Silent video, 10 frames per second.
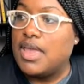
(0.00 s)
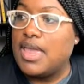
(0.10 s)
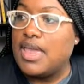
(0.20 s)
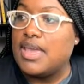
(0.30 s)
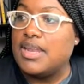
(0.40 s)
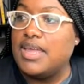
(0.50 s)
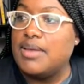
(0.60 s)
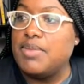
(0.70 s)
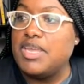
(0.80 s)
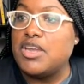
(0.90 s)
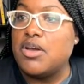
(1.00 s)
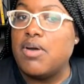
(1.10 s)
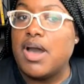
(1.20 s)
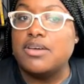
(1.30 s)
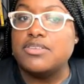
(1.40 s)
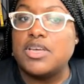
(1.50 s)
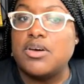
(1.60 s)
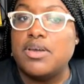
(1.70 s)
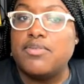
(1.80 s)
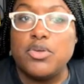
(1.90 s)
And let me know
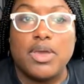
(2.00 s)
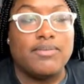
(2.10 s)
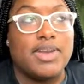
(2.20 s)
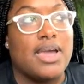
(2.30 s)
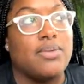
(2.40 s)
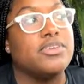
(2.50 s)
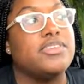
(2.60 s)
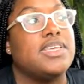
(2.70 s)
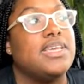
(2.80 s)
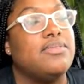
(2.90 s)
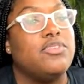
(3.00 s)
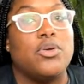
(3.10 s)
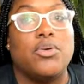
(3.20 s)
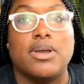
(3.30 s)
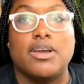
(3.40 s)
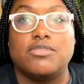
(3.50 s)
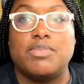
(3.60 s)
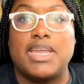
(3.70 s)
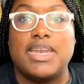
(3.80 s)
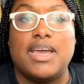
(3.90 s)
also if you have not received because
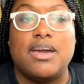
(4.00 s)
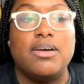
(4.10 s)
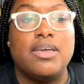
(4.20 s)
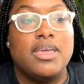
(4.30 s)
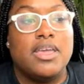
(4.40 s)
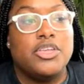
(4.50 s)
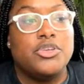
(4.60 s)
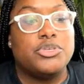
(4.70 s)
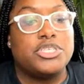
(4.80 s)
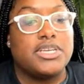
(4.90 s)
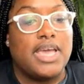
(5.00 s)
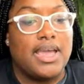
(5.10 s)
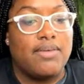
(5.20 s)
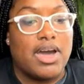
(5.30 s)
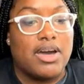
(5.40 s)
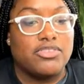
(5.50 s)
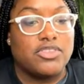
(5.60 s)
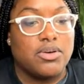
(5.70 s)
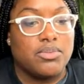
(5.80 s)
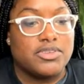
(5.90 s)
by now you should have
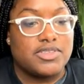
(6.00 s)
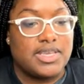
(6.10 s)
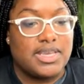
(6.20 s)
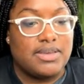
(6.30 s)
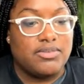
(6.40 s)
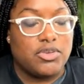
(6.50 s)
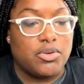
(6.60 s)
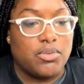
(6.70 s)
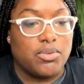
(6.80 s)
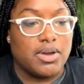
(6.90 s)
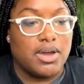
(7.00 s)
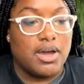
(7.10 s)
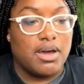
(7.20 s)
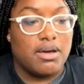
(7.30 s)
also received your